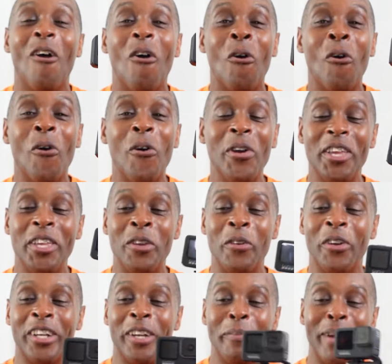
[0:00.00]
Or you're
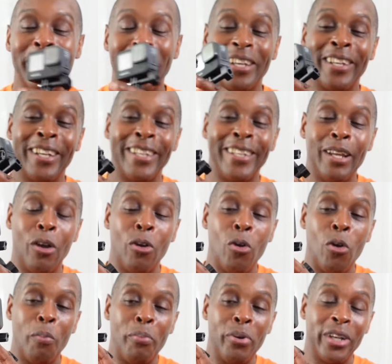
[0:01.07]
going to make an
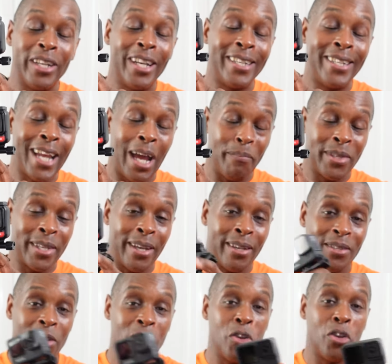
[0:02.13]
or put an adapter
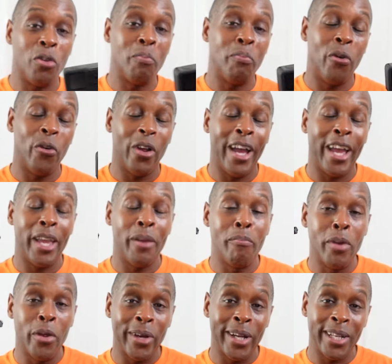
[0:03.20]
so you can put a
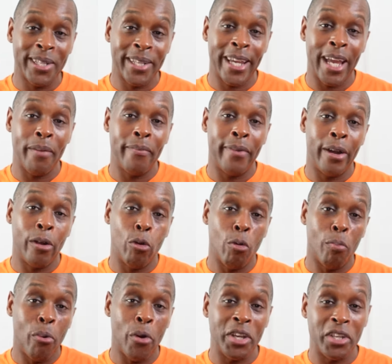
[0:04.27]
mirrorless camera or
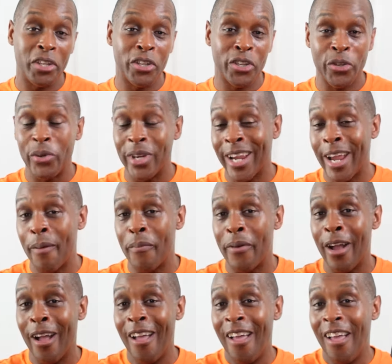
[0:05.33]
point and shoot
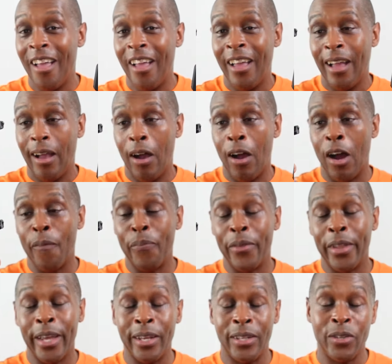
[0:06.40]
camera on
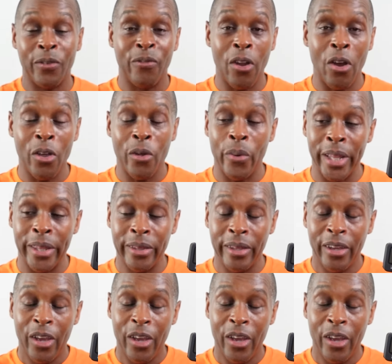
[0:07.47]
there to vlog with.